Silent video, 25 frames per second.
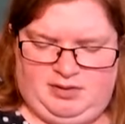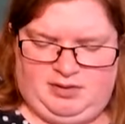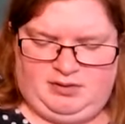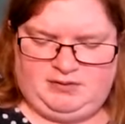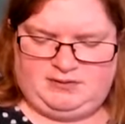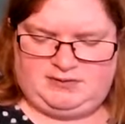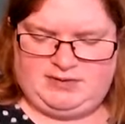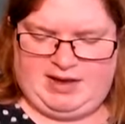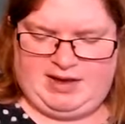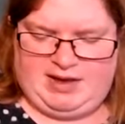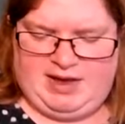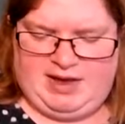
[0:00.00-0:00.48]

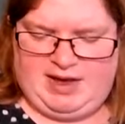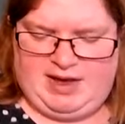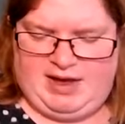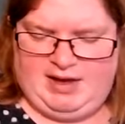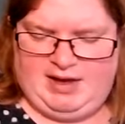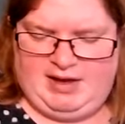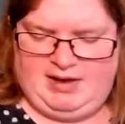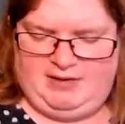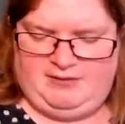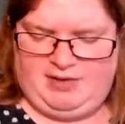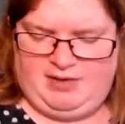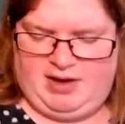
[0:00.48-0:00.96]
Because
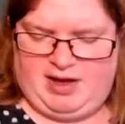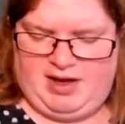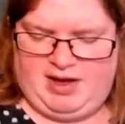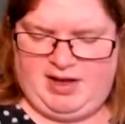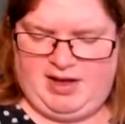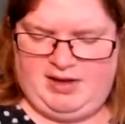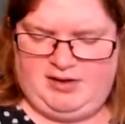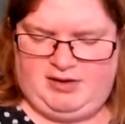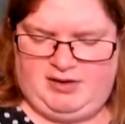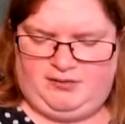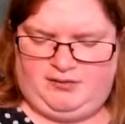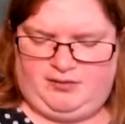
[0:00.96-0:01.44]

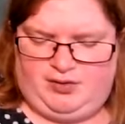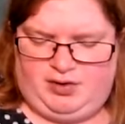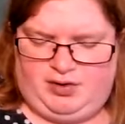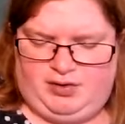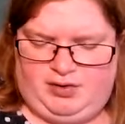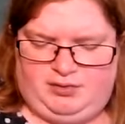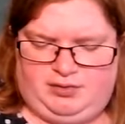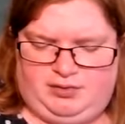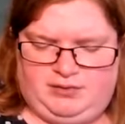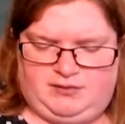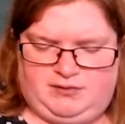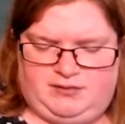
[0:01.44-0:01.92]
I
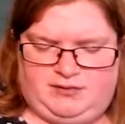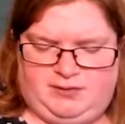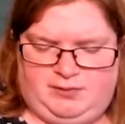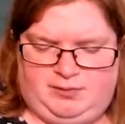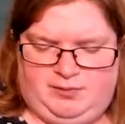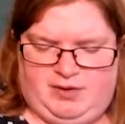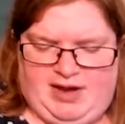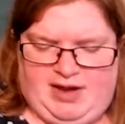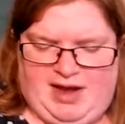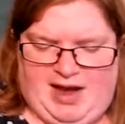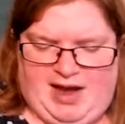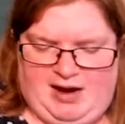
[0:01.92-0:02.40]
grew
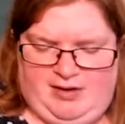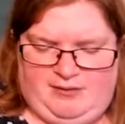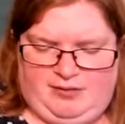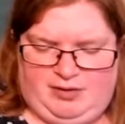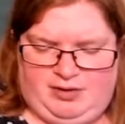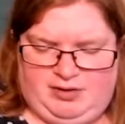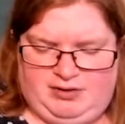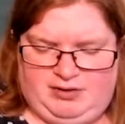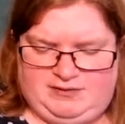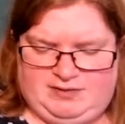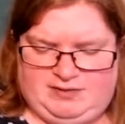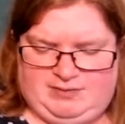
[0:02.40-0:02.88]
some
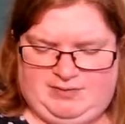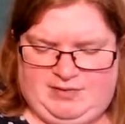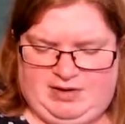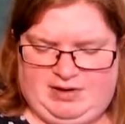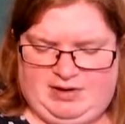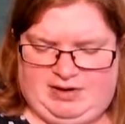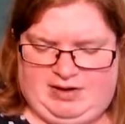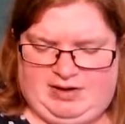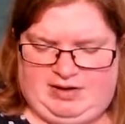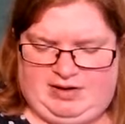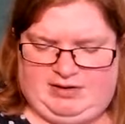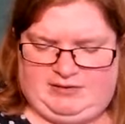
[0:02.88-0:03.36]
carrots in
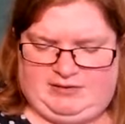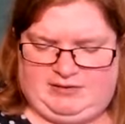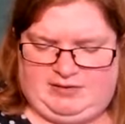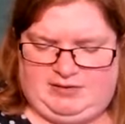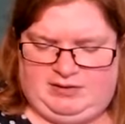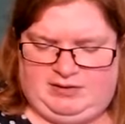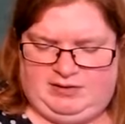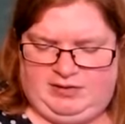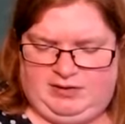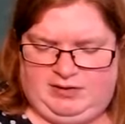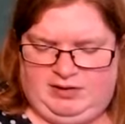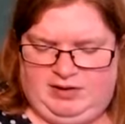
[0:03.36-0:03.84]
my
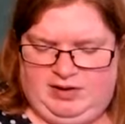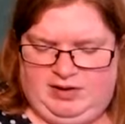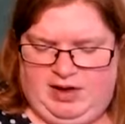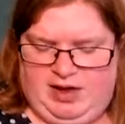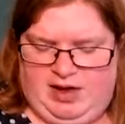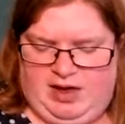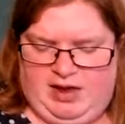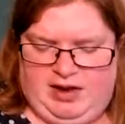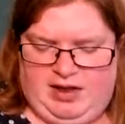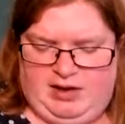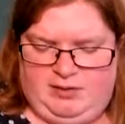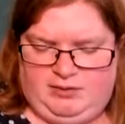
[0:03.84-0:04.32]
garden,
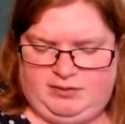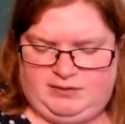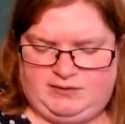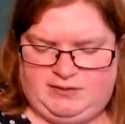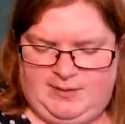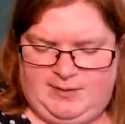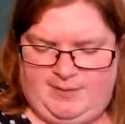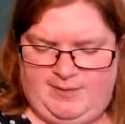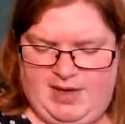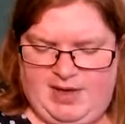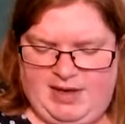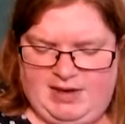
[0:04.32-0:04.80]
and it was
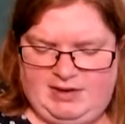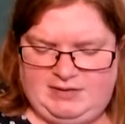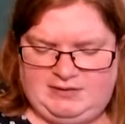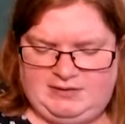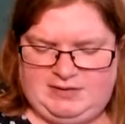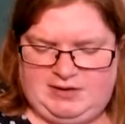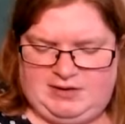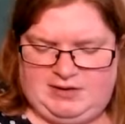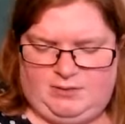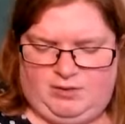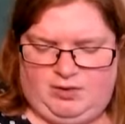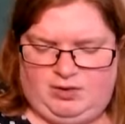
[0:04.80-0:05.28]

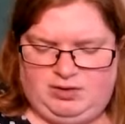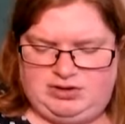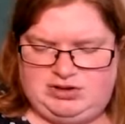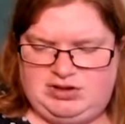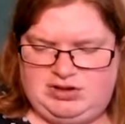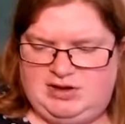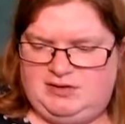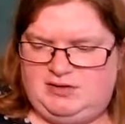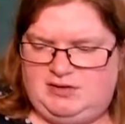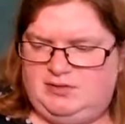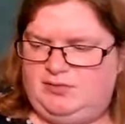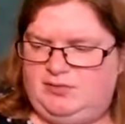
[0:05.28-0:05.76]
amazing
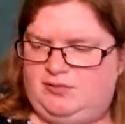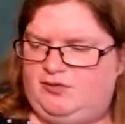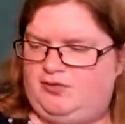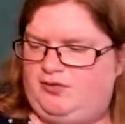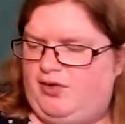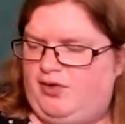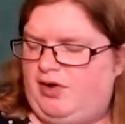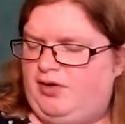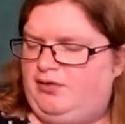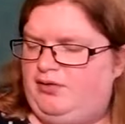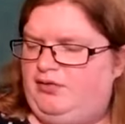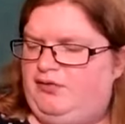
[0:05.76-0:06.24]
watching them
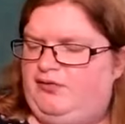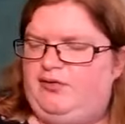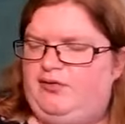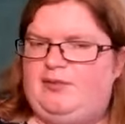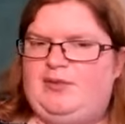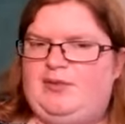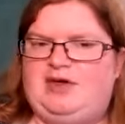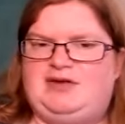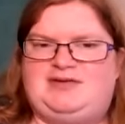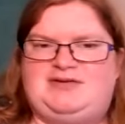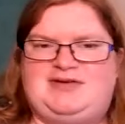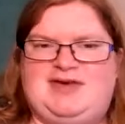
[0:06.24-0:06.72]
grow
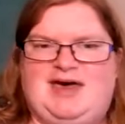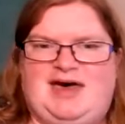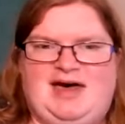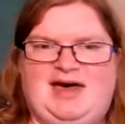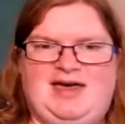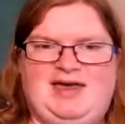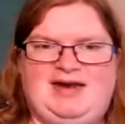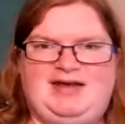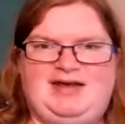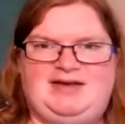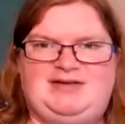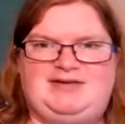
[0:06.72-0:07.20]
from a
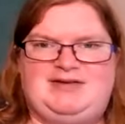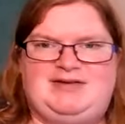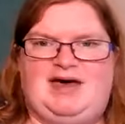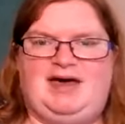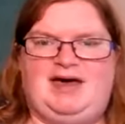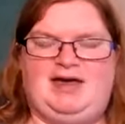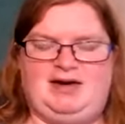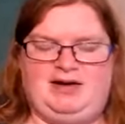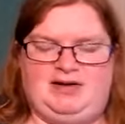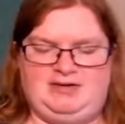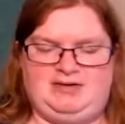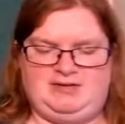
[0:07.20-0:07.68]
tiny,
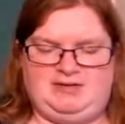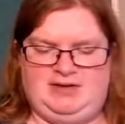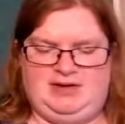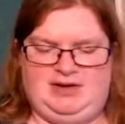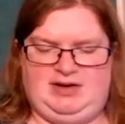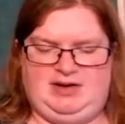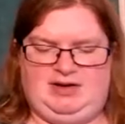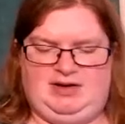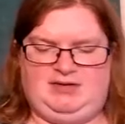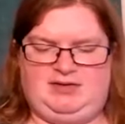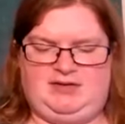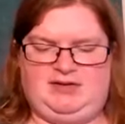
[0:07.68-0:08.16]
tiny
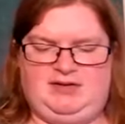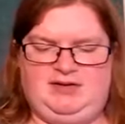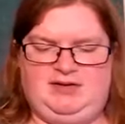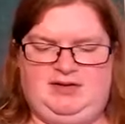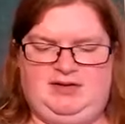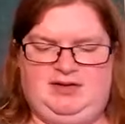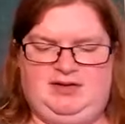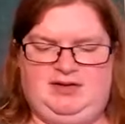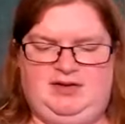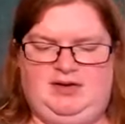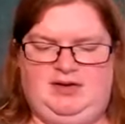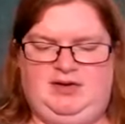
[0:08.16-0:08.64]
seed
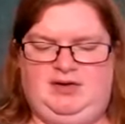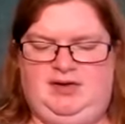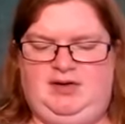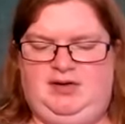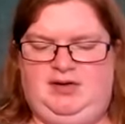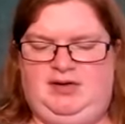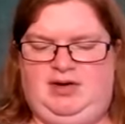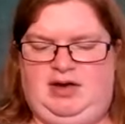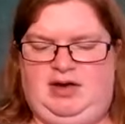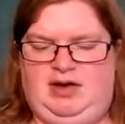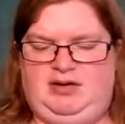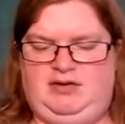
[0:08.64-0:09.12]

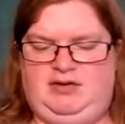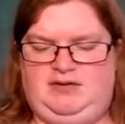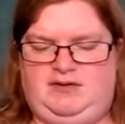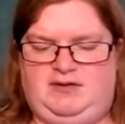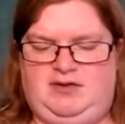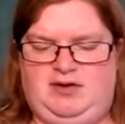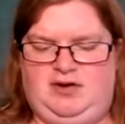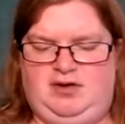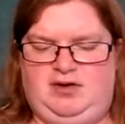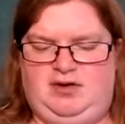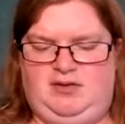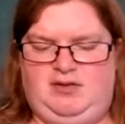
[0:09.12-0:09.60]

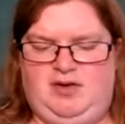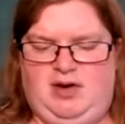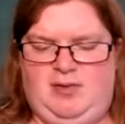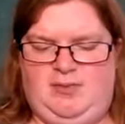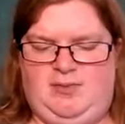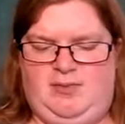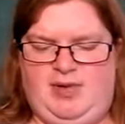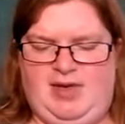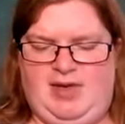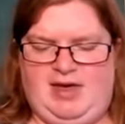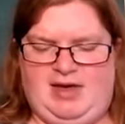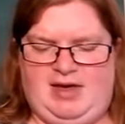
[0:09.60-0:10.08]
into a
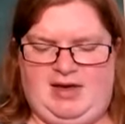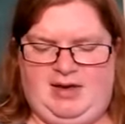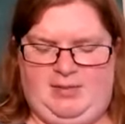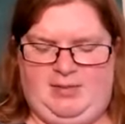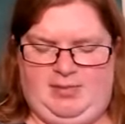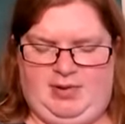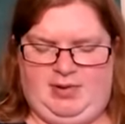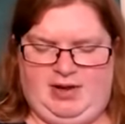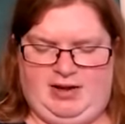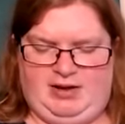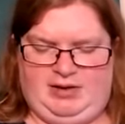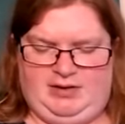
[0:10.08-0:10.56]
big
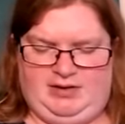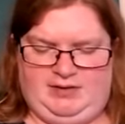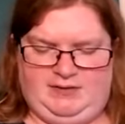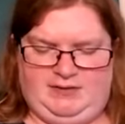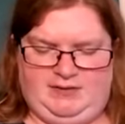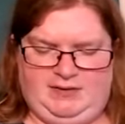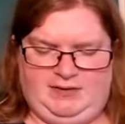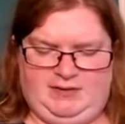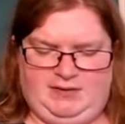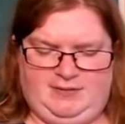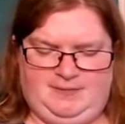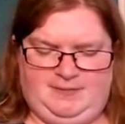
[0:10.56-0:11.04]
plant.
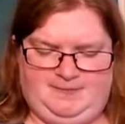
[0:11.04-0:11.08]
